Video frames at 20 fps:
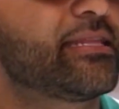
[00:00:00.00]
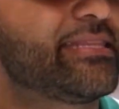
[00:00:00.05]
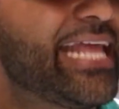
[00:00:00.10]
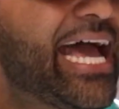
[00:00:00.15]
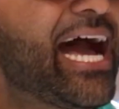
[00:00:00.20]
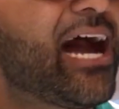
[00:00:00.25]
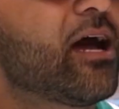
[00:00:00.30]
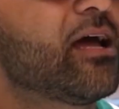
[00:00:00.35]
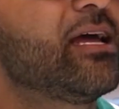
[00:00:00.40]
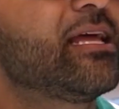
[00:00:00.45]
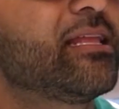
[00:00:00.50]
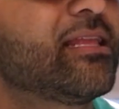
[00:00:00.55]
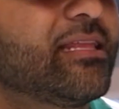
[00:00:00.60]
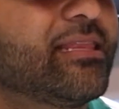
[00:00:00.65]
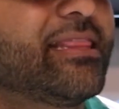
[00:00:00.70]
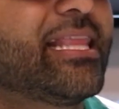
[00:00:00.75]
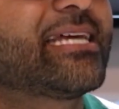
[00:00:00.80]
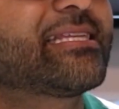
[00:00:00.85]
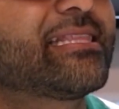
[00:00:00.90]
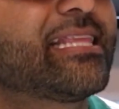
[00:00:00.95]
Now, let's
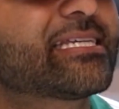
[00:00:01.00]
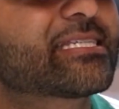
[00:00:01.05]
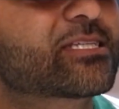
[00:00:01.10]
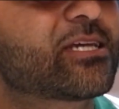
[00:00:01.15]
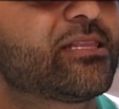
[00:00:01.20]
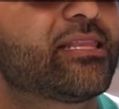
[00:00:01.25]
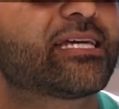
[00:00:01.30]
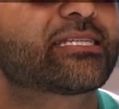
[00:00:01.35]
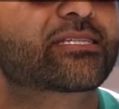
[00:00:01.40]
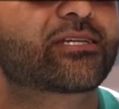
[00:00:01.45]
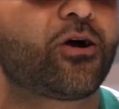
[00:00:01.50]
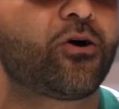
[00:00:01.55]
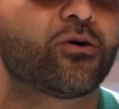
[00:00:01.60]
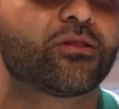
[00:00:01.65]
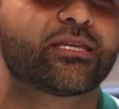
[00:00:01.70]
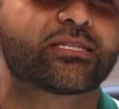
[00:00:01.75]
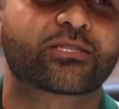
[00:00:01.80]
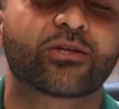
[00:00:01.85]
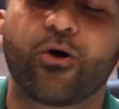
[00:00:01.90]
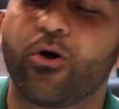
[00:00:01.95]

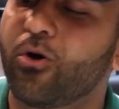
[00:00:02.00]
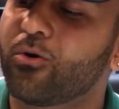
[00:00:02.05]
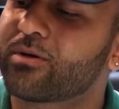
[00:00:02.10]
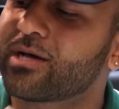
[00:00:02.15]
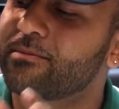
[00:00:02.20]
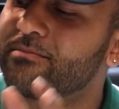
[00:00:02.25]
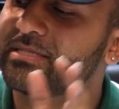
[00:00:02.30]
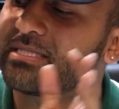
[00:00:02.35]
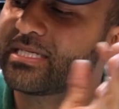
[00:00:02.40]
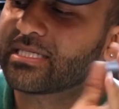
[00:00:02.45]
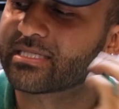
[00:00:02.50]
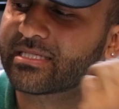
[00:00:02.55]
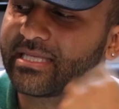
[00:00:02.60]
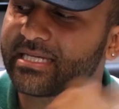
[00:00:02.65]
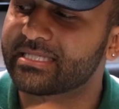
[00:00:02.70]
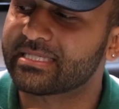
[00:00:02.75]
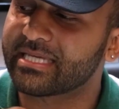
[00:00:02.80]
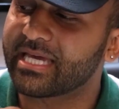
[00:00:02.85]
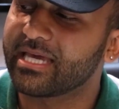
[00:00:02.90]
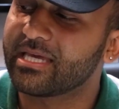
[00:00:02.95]
go homecoming season.
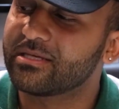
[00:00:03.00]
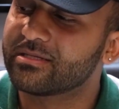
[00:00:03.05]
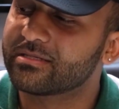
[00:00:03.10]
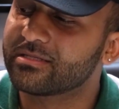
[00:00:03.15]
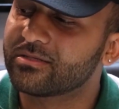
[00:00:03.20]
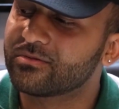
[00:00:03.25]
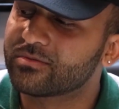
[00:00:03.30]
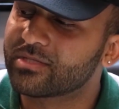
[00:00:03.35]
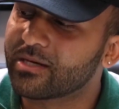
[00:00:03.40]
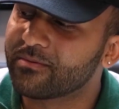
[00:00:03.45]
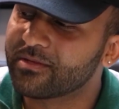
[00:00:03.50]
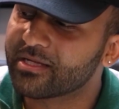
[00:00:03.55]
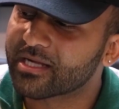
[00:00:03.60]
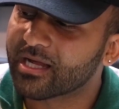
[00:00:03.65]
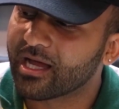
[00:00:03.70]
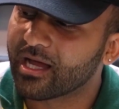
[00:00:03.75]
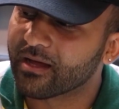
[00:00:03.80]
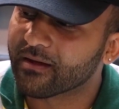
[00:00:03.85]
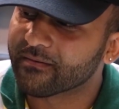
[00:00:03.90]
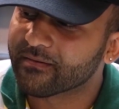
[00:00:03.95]
Let's say you double it
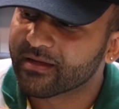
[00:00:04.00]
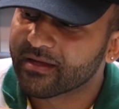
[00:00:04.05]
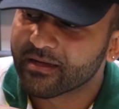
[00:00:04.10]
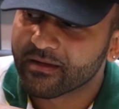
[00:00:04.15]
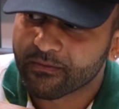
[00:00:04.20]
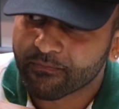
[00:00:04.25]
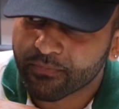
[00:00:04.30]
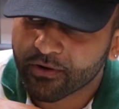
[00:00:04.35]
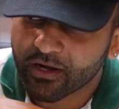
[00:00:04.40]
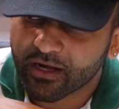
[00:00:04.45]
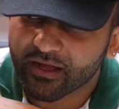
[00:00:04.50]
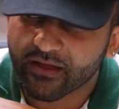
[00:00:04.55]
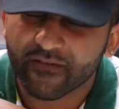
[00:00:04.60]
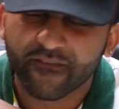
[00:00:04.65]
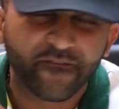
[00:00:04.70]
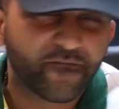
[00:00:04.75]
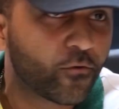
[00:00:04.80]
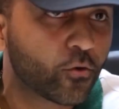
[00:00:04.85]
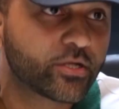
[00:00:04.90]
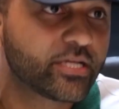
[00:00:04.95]
up, bruh.
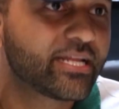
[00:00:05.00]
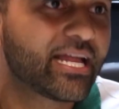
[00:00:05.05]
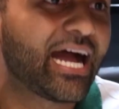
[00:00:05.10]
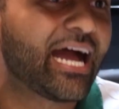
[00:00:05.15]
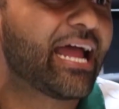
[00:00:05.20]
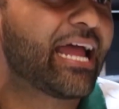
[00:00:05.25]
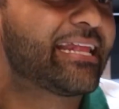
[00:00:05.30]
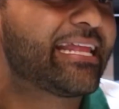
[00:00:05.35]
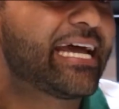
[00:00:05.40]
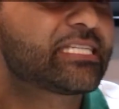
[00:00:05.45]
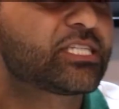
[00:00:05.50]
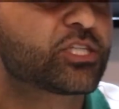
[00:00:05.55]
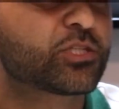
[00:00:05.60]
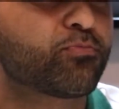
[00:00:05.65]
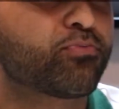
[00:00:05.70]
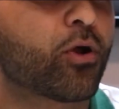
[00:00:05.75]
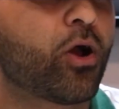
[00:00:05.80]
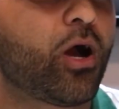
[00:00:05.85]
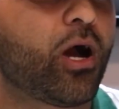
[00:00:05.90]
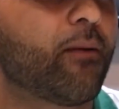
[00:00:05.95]
49, and that's just
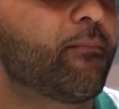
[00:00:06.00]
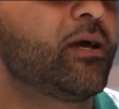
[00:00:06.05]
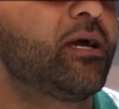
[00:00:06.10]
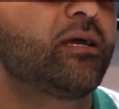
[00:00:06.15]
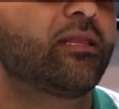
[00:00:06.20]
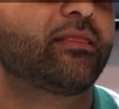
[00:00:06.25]
prom.